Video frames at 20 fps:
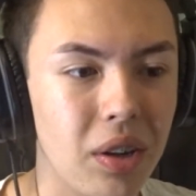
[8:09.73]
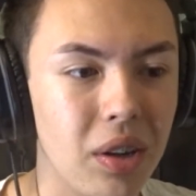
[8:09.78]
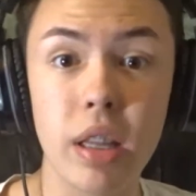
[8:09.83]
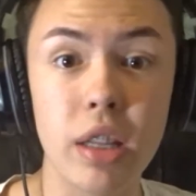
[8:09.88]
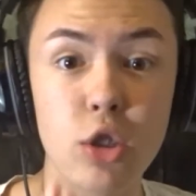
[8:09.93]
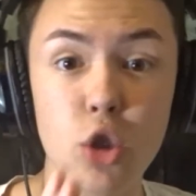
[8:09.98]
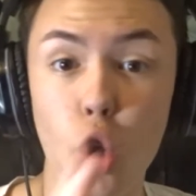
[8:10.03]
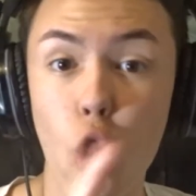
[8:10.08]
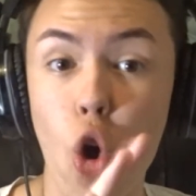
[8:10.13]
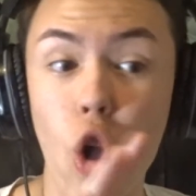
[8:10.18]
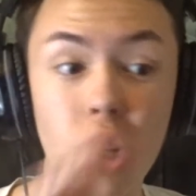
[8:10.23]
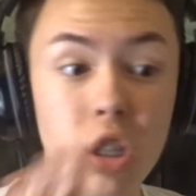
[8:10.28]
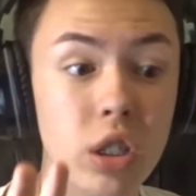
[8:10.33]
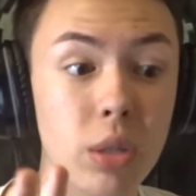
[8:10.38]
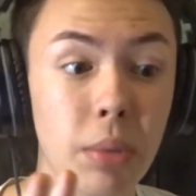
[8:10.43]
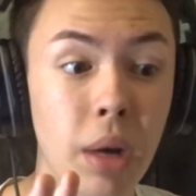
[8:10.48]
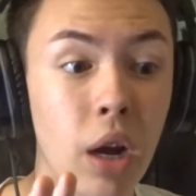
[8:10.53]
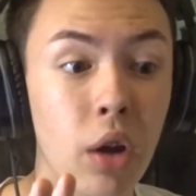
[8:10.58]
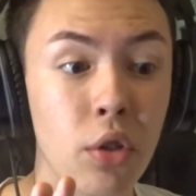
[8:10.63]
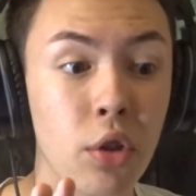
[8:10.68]
It's
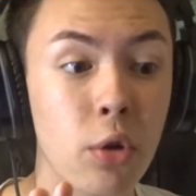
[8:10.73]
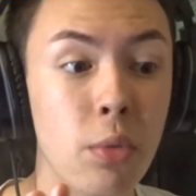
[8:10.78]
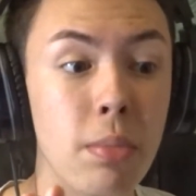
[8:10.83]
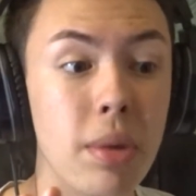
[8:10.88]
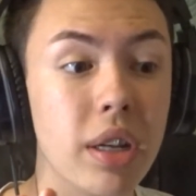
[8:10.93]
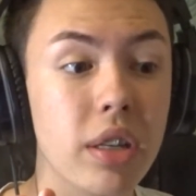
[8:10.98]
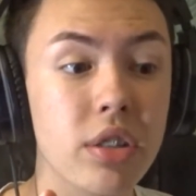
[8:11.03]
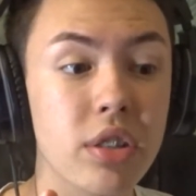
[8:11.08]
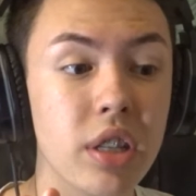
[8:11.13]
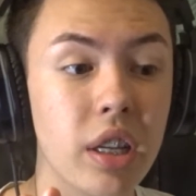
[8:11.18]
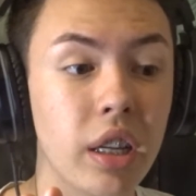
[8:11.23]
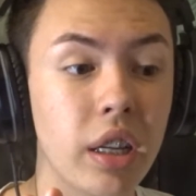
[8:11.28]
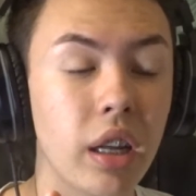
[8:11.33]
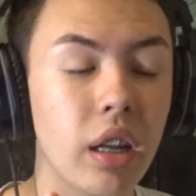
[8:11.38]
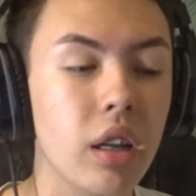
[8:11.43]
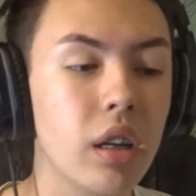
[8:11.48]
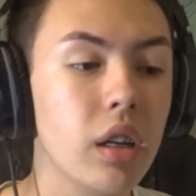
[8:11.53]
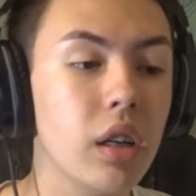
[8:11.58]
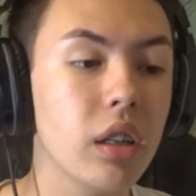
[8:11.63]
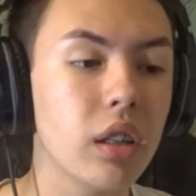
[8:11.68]
awesome how they're mixing,
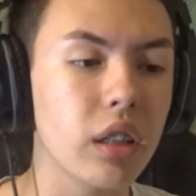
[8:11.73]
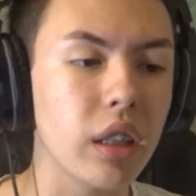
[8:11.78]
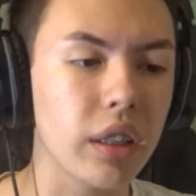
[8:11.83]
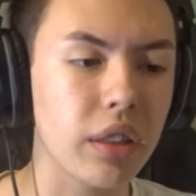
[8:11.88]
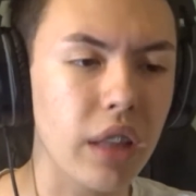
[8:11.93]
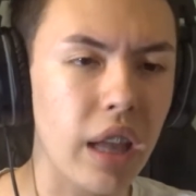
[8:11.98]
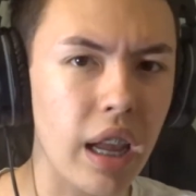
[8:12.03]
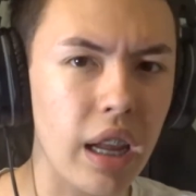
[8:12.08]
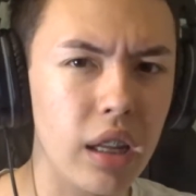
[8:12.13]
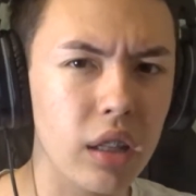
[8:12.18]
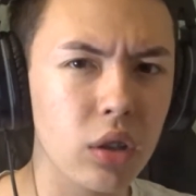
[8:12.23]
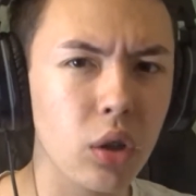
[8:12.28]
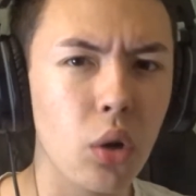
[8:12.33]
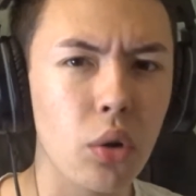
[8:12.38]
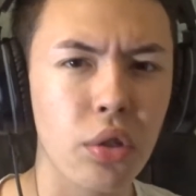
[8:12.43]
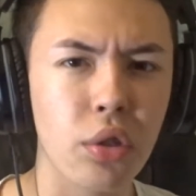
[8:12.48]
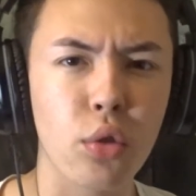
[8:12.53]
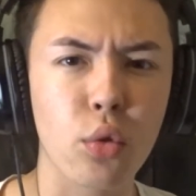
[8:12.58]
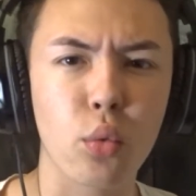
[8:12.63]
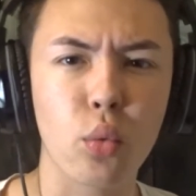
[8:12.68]
like, the Halo
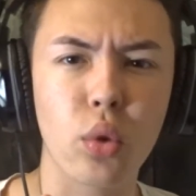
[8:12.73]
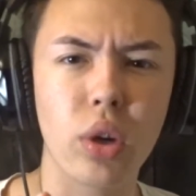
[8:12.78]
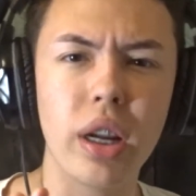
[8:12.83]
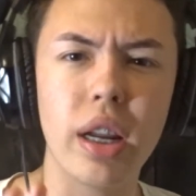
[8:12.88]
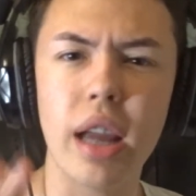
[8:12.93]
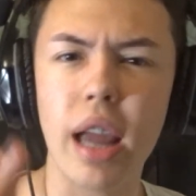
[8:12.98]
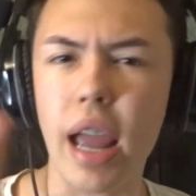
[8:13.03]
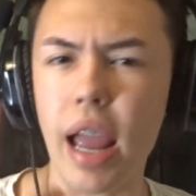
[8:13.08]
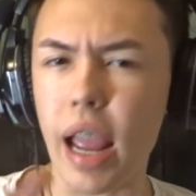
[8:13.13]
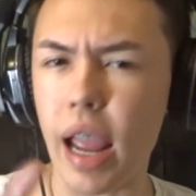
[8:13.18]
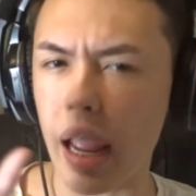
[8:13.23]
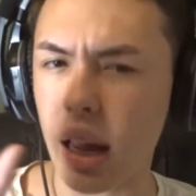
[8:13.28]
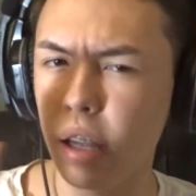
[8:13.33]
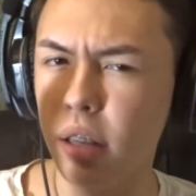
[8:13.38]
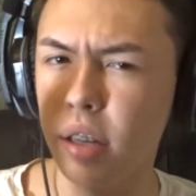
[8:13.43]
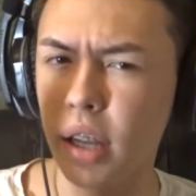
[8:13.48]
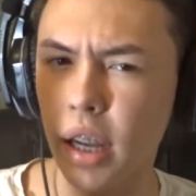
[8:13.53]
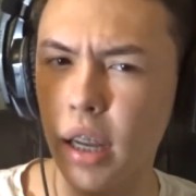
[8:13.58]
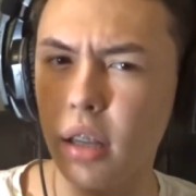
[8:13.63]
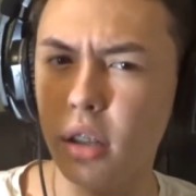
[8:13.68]
3
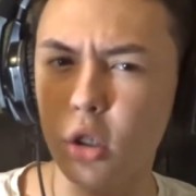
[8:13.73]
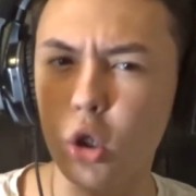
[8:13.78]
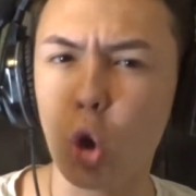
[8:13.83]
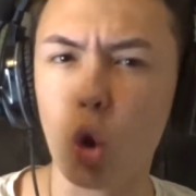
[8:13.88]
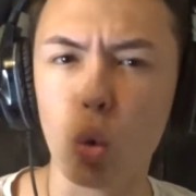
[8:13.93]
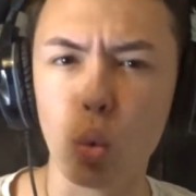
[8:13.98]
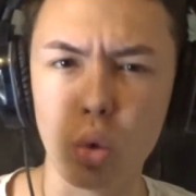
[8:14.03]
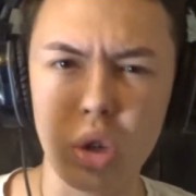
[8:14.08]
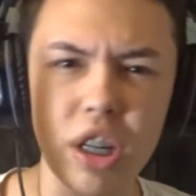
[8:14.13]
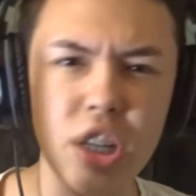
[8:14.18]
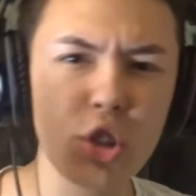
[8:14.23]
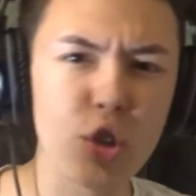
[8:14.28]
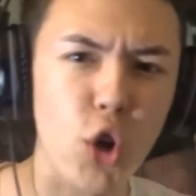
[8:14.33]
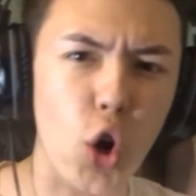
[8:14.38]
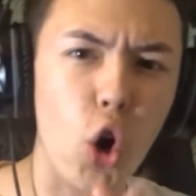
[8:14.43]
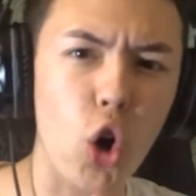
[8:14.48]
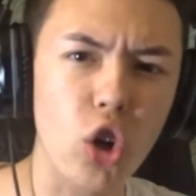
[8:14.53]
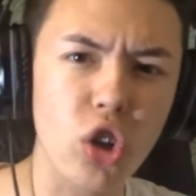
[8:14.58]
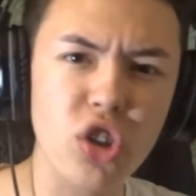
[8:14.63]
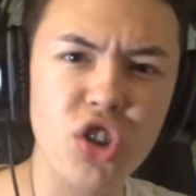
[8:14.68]
and Halo Reach
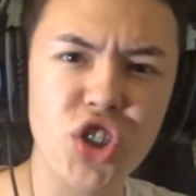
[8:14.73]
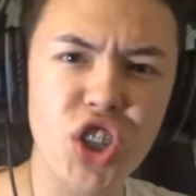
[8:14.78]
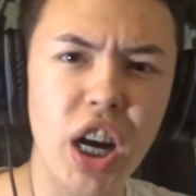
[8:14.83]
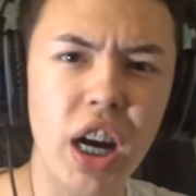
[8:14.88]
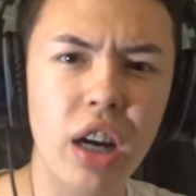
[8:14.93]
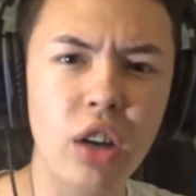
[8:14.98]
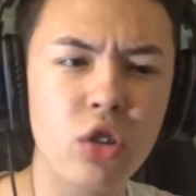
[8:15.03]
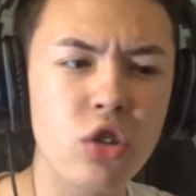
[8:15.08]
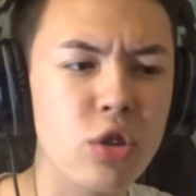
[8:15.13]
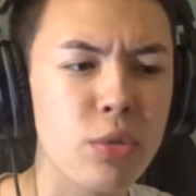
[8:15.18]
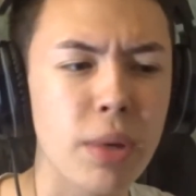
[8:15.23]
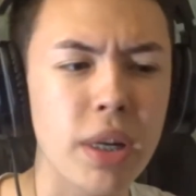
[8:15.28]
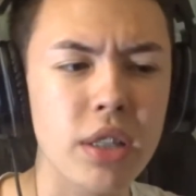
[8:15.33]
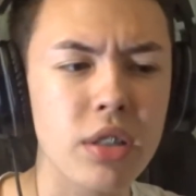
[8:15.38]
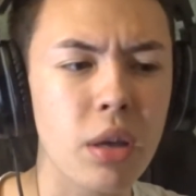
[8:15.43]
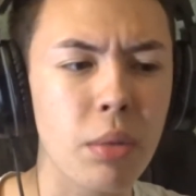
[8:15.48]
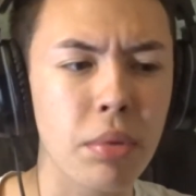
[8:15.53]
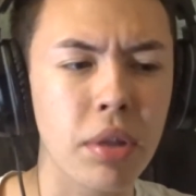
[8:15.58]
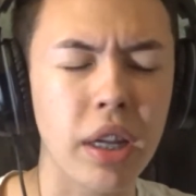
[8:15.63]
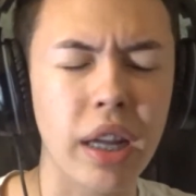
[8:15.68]
art styles to make
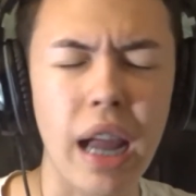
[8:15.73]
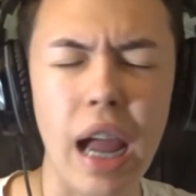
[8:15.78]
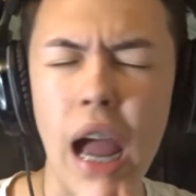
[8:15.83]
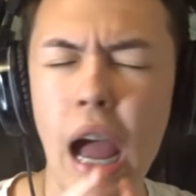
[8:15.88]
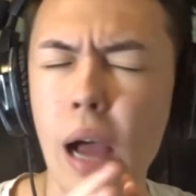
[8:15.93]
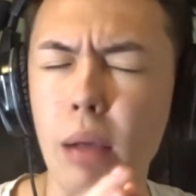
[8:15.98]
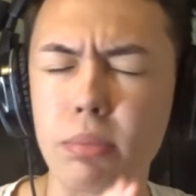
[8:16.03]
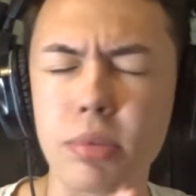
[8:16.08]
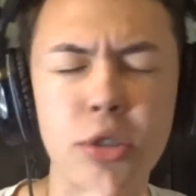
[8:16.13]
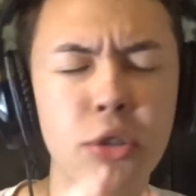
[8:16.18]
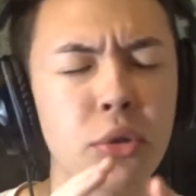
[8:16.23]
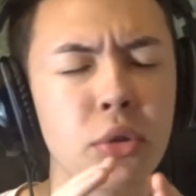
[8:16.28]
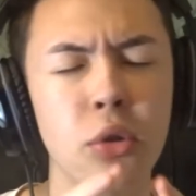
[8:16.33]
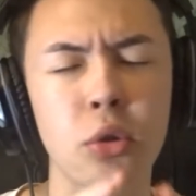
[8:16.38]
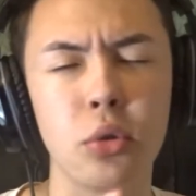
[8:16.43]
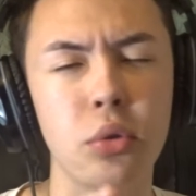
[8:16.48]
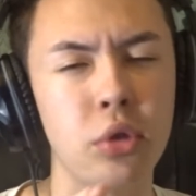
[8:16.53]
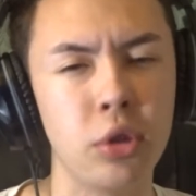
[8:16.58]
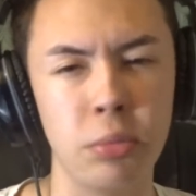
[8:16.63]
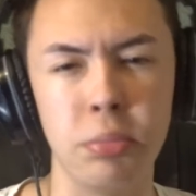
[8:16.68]
something
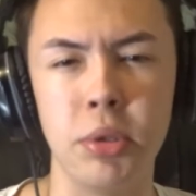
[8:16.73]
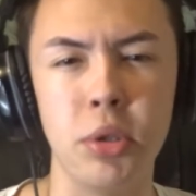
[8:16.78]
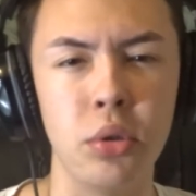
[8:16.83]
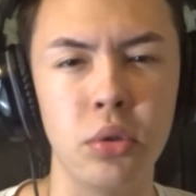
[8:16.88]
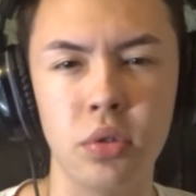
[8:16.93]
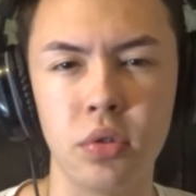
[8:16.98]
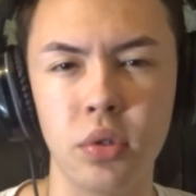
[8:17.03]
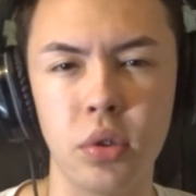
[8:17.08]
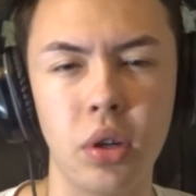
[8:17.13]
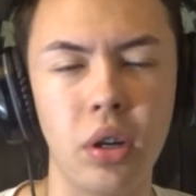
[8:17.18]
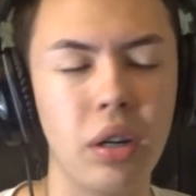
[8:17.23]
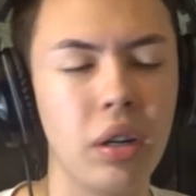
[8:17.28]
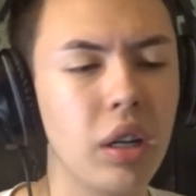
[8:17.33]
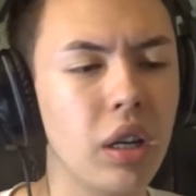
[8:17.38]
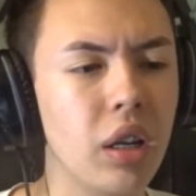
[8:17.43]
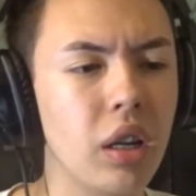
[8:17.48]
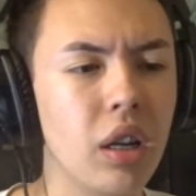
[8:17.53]
absolutely beautiful.